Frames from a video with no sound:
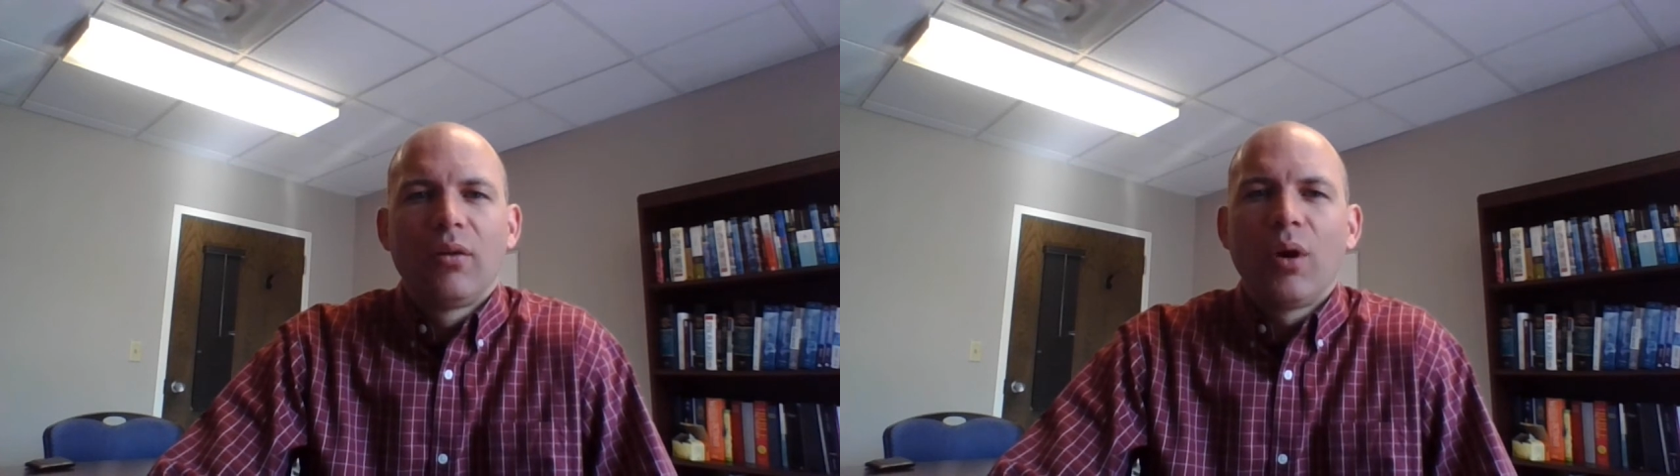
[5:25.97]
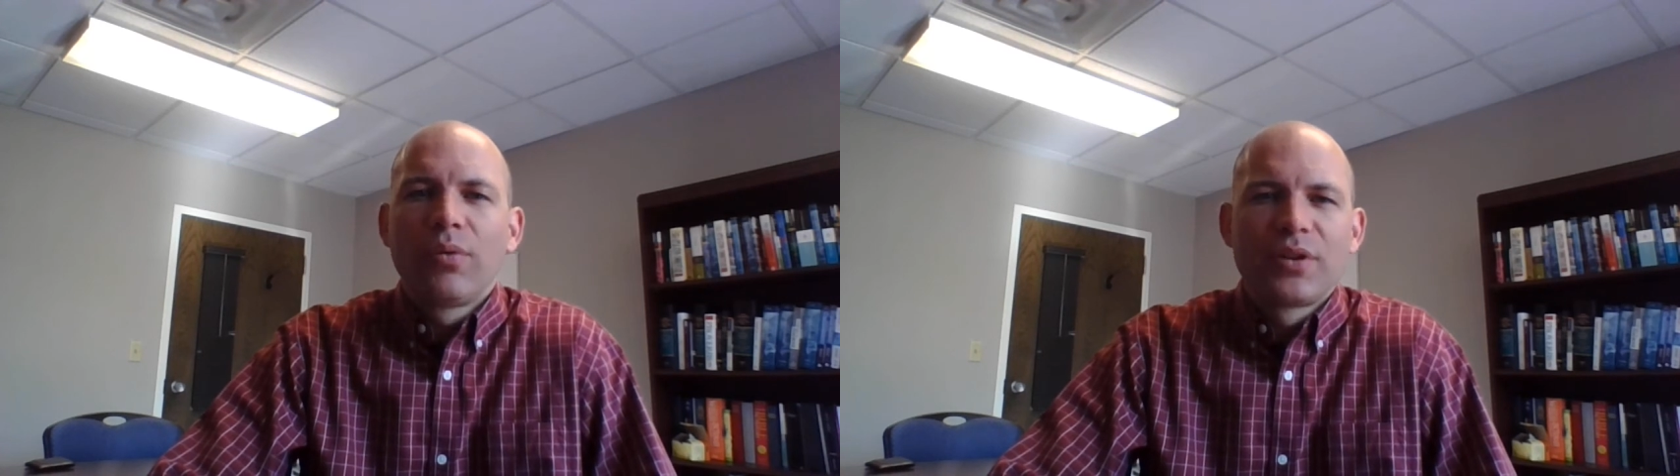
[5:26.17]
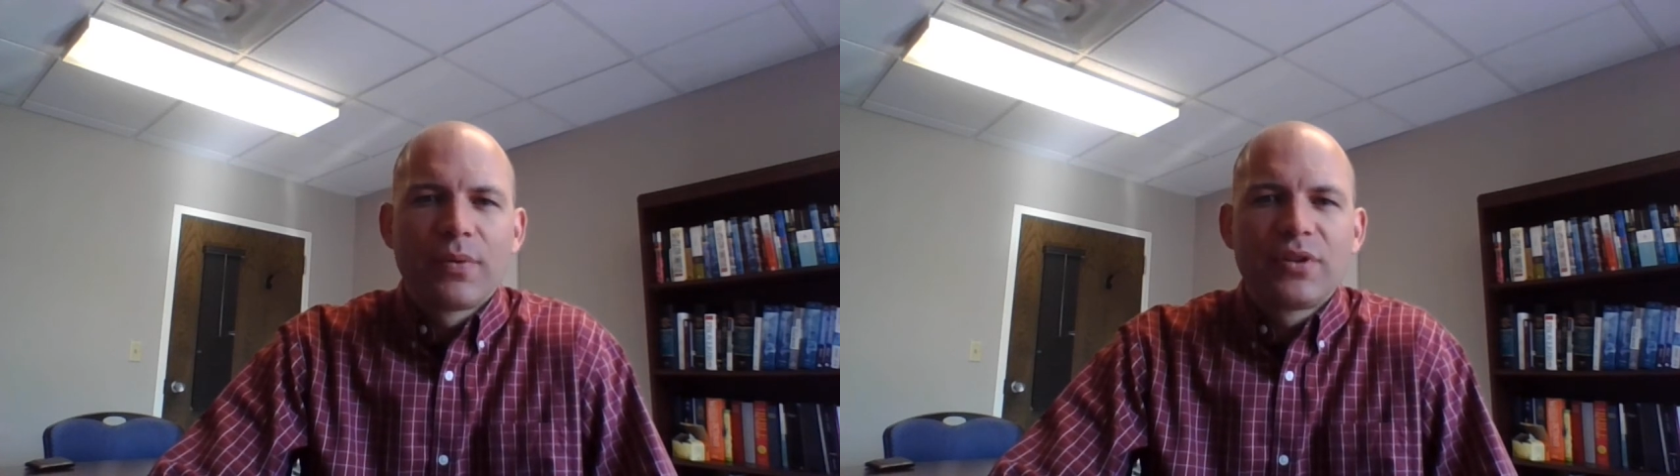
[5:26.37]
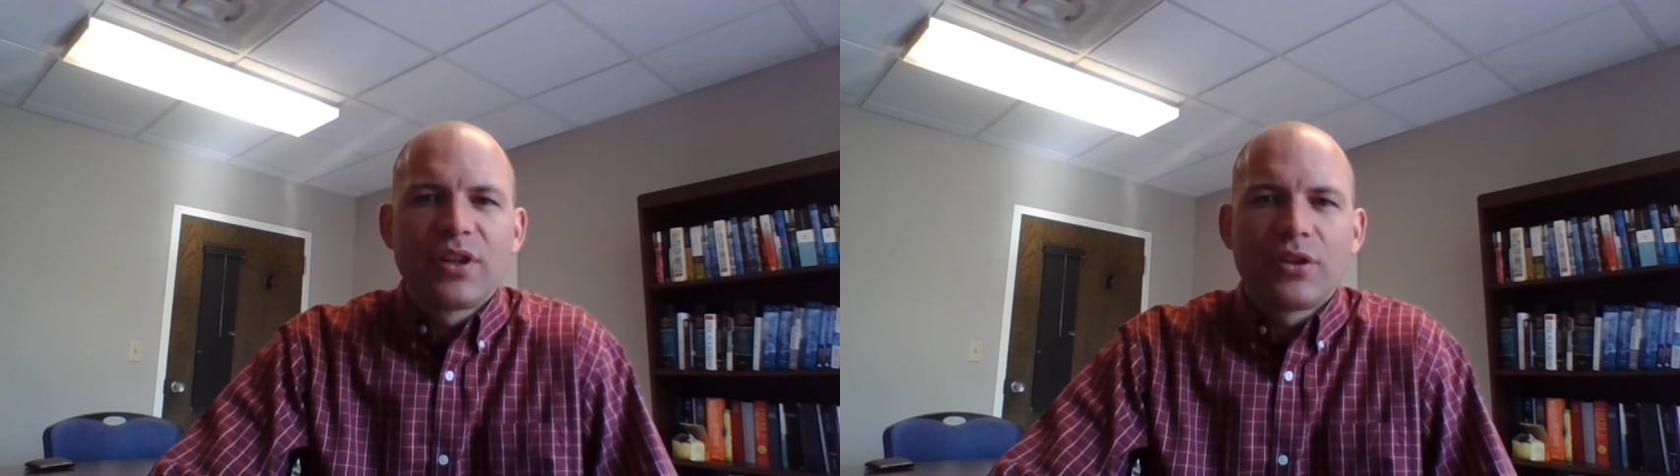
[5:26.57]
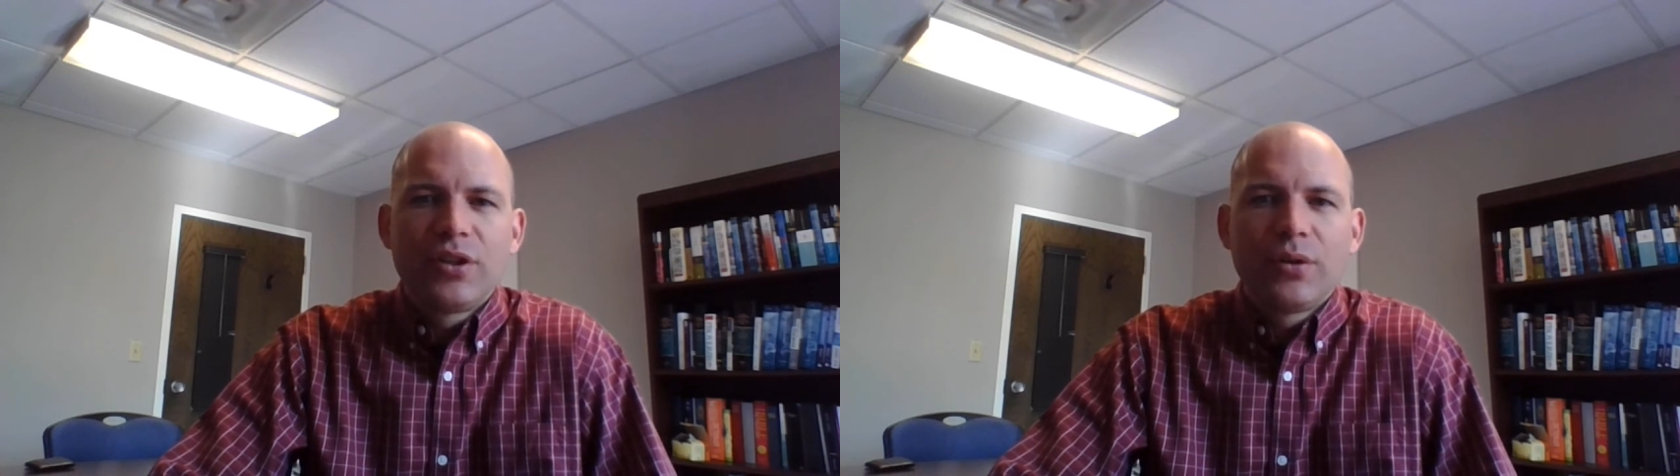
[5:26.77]
what we're
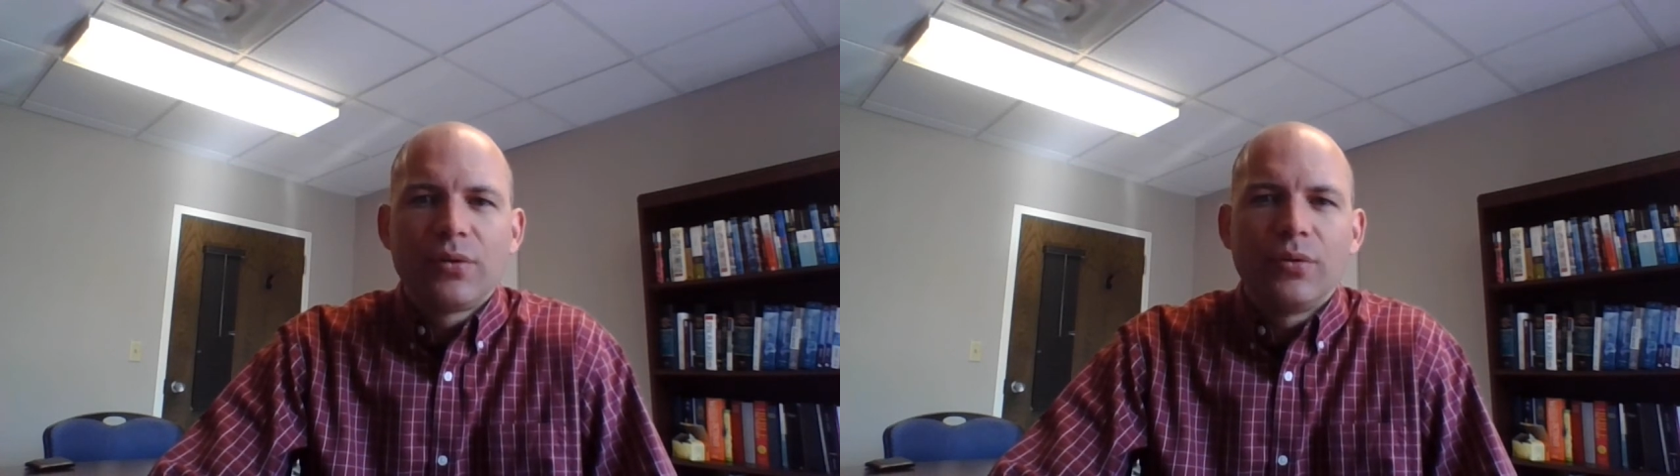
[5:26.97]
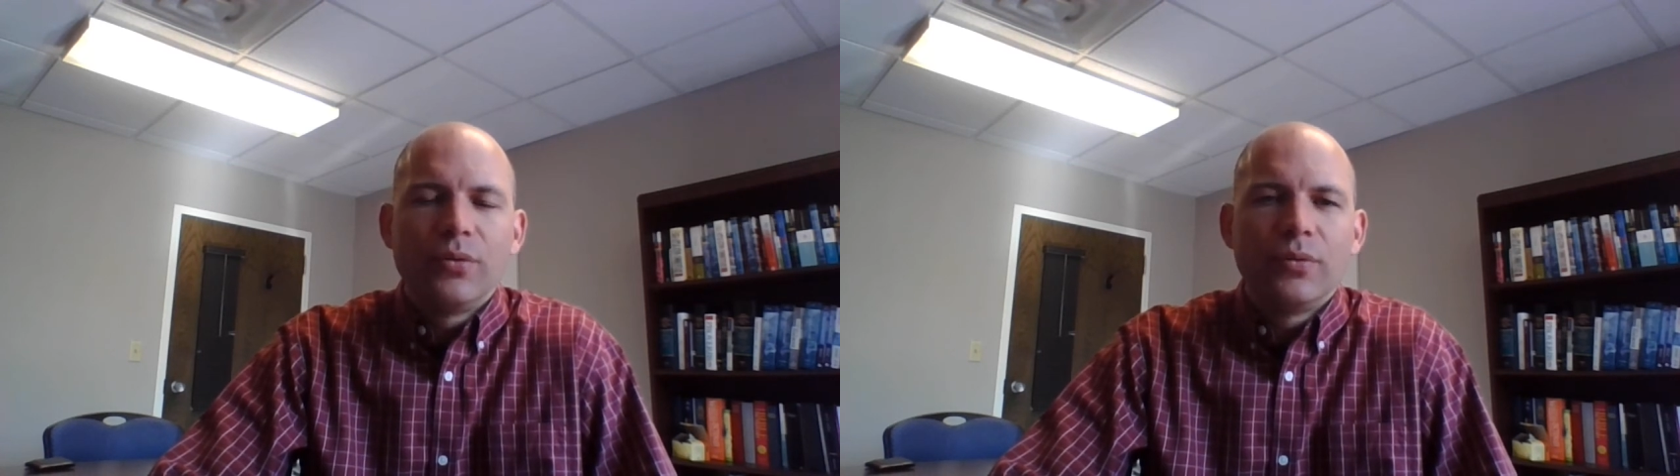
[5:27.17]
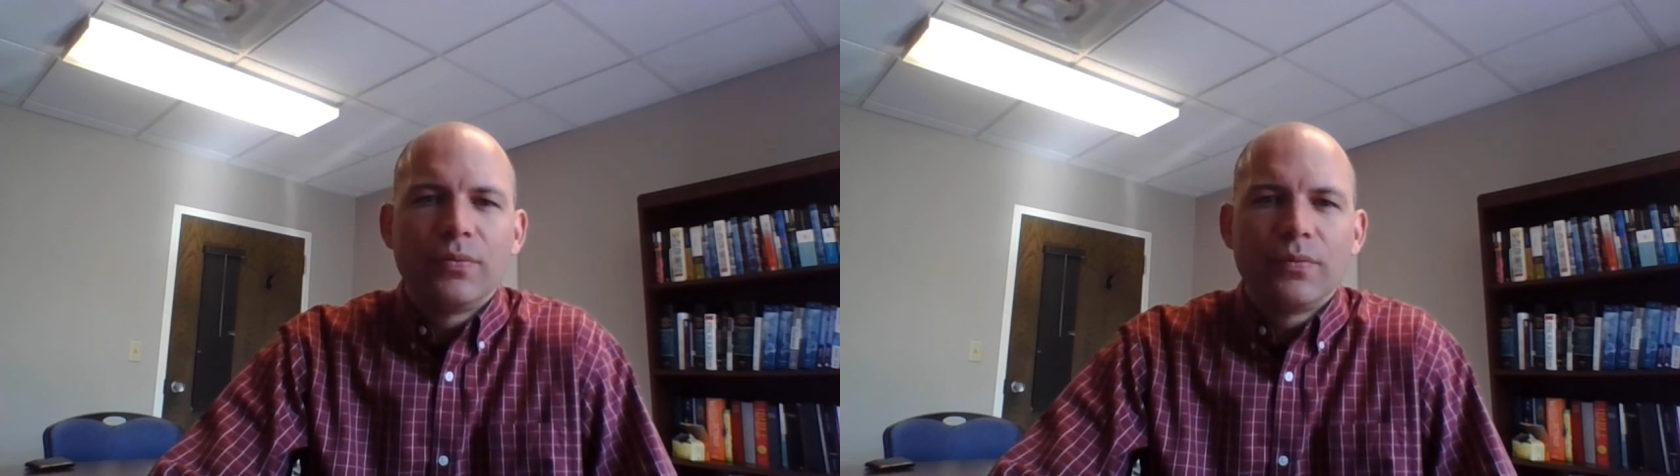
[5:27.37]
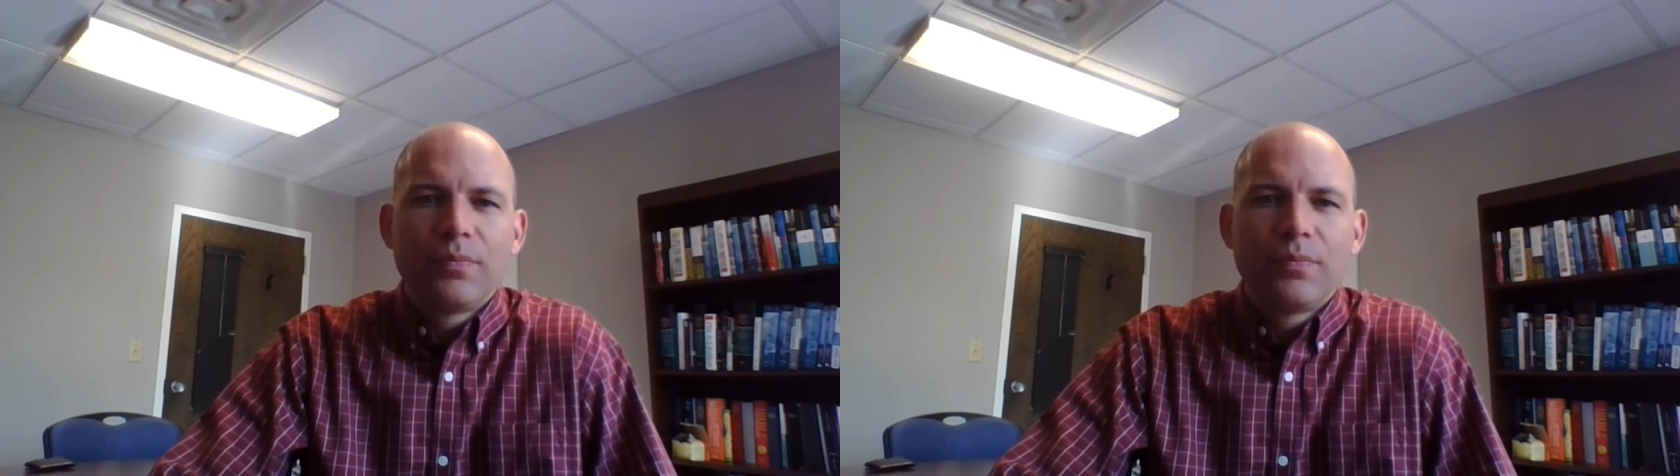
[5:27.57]
supposed to do